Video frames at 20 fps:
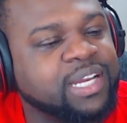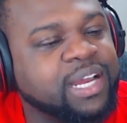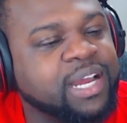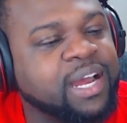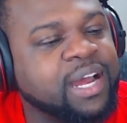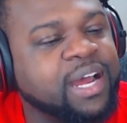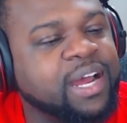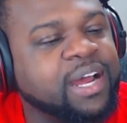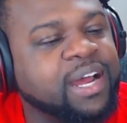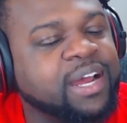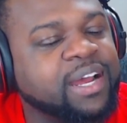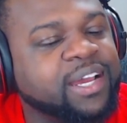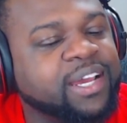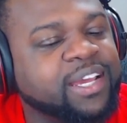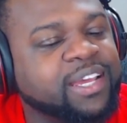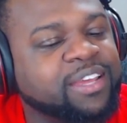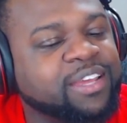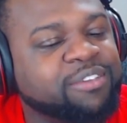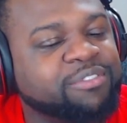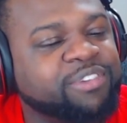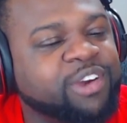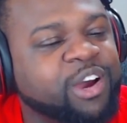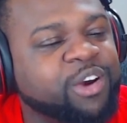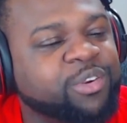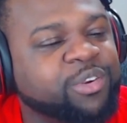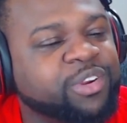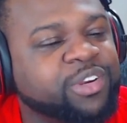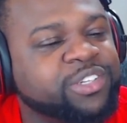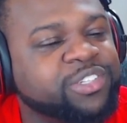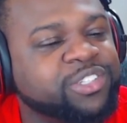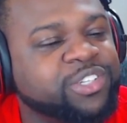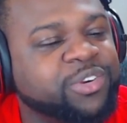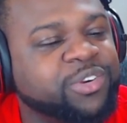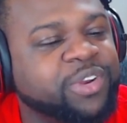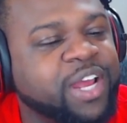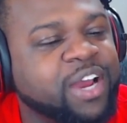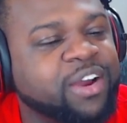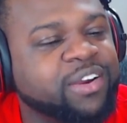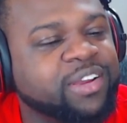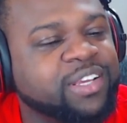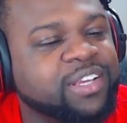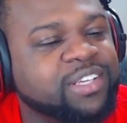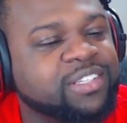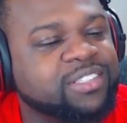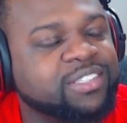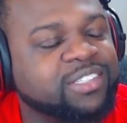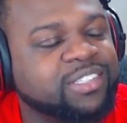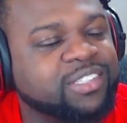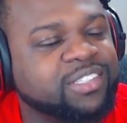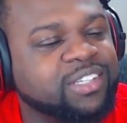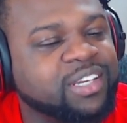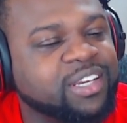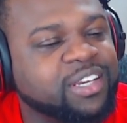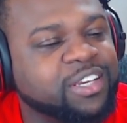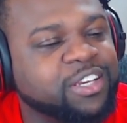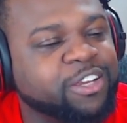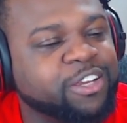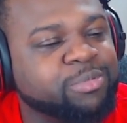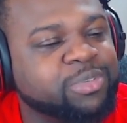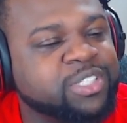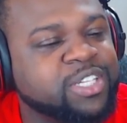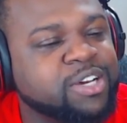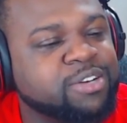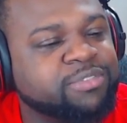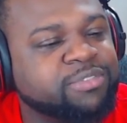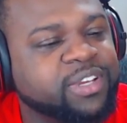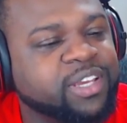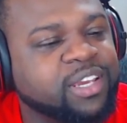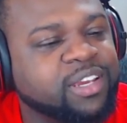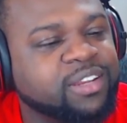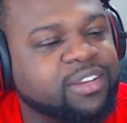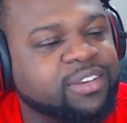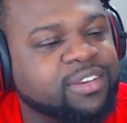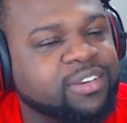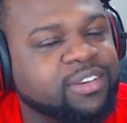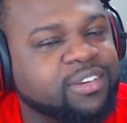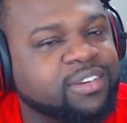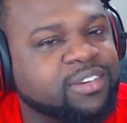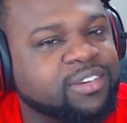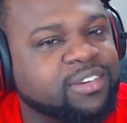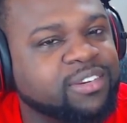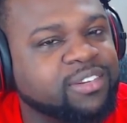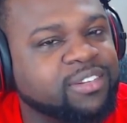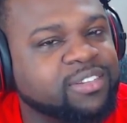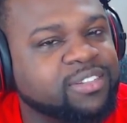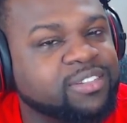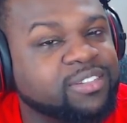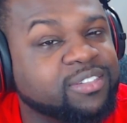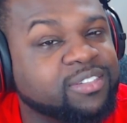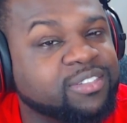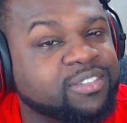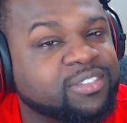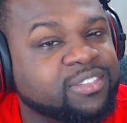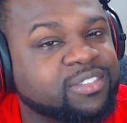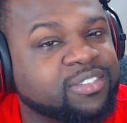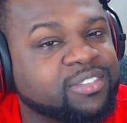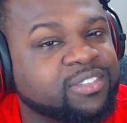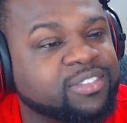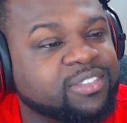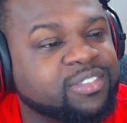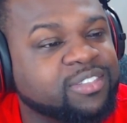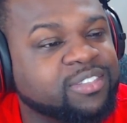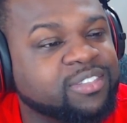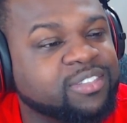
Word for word: Ah, he found her, so now he's himself again. He got